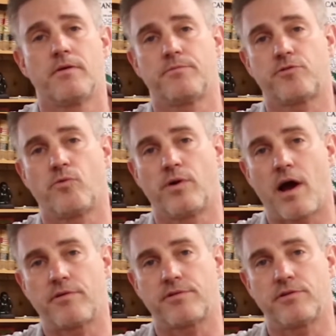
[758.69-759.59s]
So when
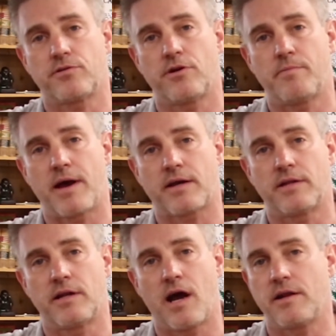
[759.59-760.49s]
I was an attorney back in
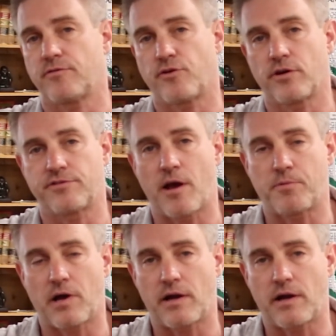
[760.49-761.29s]
the 90s, for example,